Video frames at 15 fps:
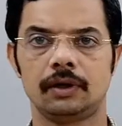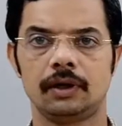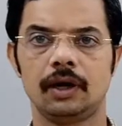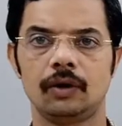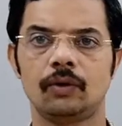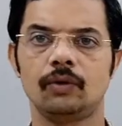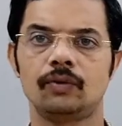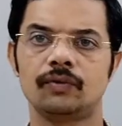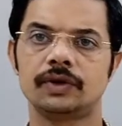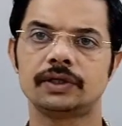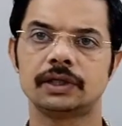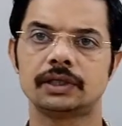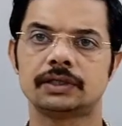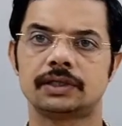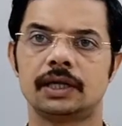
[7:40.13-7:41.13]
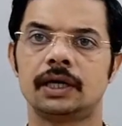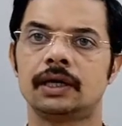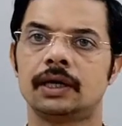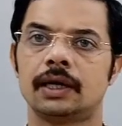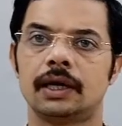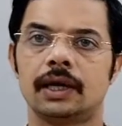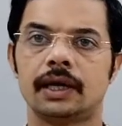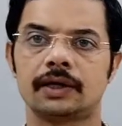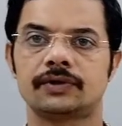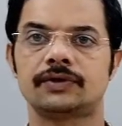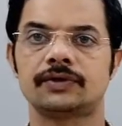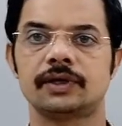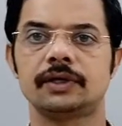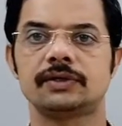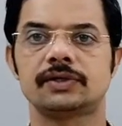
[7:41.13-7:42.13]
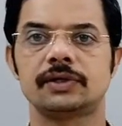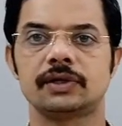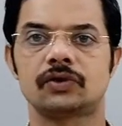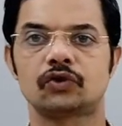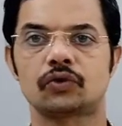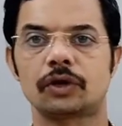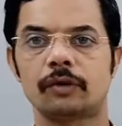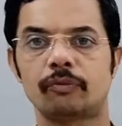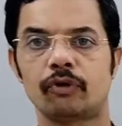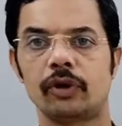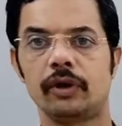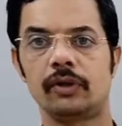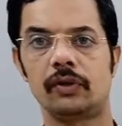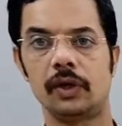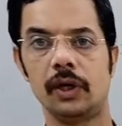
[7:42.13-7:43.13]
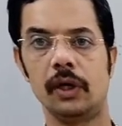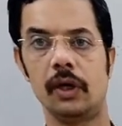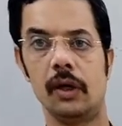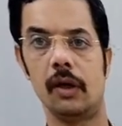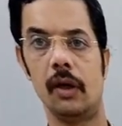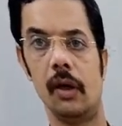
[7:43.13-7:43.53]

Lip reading: Now we shall start exercise 3.3.